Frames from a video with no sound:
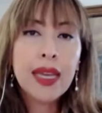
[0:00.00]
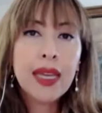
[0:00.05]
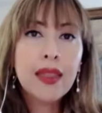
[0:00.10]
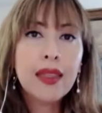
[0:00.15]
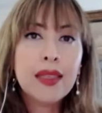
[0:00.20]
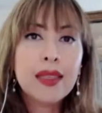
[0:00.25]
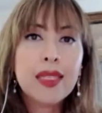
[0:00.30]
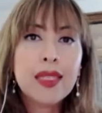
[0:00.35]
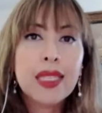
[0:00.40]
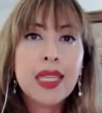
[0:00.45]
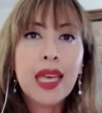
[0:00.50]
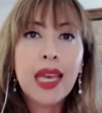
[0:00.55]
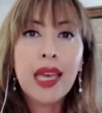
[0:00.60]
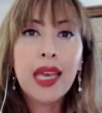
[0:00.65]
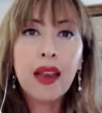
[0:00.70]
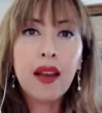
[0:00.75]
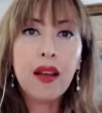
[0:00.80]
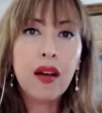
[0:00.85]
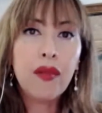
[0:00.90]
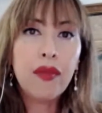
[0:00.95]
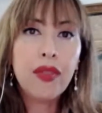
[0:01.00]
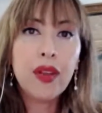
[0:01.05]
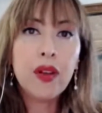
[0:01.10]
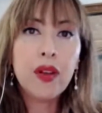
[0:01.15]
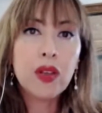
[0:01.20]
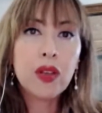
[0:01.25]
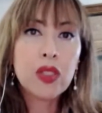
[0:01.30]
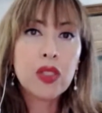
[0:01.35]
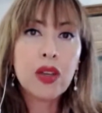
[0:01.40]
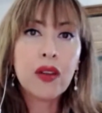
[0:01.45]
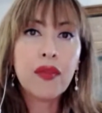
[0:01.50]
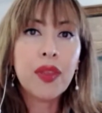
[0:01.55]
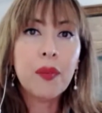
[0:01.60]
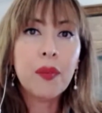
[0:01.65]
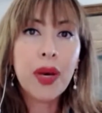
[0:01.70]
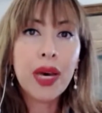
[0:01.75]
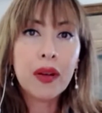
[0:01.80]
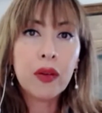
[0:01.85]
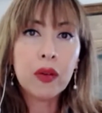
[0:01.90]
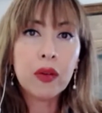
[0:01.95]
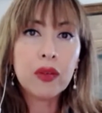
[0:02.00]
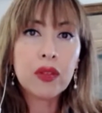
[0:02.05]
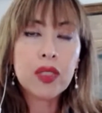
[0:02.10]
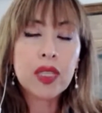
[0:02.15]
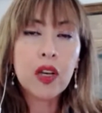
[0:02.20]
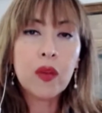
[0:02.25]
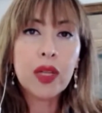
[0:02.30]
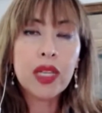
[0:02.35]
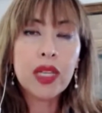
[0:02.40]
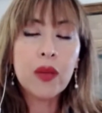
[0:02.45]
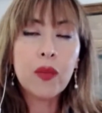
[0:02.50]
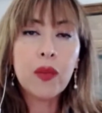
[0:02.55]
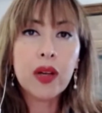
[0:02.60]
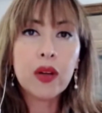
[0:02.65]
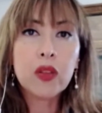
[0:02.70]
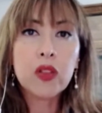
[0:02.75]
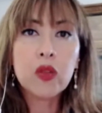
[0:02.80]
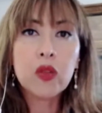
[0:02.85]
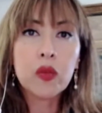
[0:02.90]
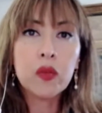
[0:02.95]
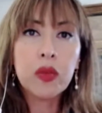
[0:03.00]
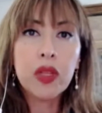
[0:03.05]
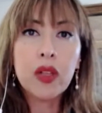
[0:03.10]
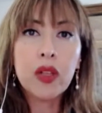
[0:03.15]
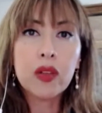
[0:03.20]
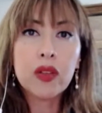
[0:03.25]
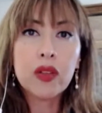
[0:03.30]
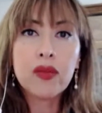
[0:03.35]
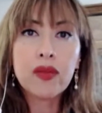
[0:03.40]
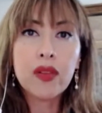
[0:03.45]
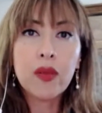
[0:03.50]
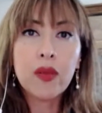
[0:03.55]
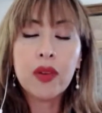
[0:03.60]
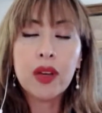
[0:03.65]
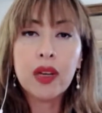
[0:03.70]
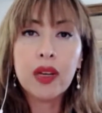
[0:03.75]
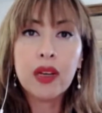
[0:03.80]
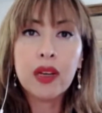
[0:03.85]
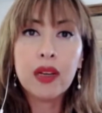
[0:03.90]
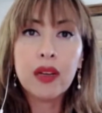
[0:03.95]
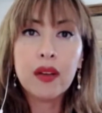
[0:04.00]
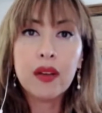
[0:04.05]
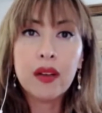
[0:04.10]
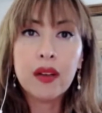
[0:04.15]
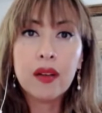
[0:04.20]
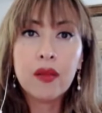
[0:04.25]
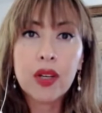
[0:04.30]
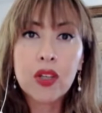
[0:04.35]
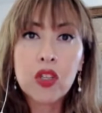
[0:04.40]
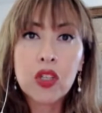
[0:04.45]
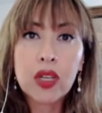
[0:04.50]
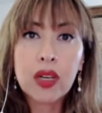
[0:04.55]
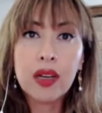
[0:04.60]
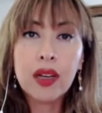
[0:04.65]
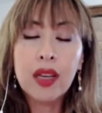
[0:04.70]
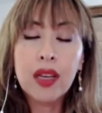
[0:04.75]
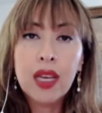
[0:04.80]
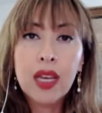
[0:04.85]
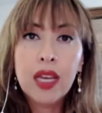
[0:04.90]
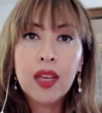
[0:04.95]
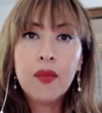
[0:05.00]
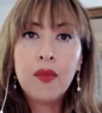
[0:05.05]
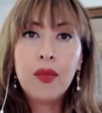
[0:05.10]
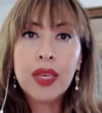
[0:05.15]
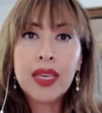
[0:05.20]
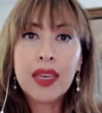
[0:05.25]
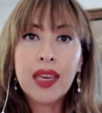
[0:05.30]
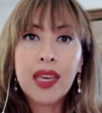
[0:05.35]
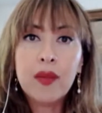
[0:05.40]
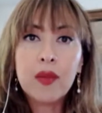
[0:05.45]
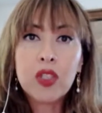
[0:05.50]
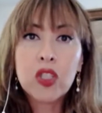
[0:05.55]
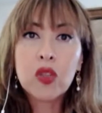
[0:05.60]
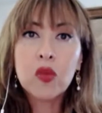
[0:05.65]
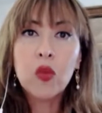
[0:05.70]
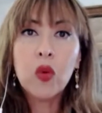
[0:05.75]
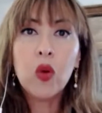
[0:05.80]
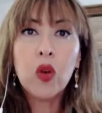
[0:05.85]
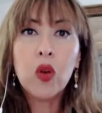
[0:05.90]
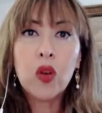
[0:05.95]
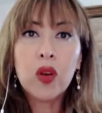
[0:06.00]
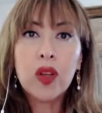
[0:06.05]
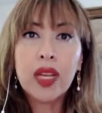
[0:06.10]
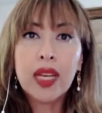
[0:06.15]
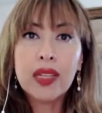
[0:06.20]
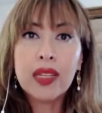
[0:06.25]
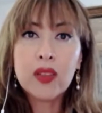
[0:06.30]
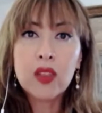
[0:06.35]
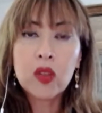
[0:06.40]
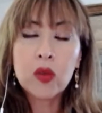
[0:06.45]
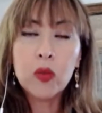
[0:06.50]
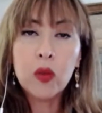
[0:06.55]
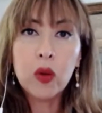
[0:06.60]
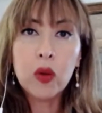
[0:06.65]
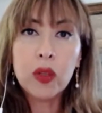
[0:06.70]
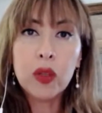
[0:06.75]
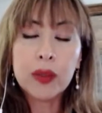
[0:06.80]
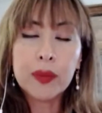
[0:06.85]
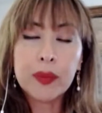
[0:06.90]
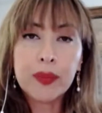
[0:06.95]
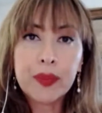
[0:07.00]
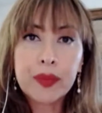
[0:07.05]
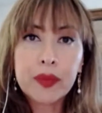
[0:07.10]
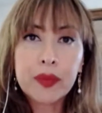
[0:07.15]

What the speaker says: The scale of the loss of the barrels, how many barrels would be lost from Russia, became smaller and smaller.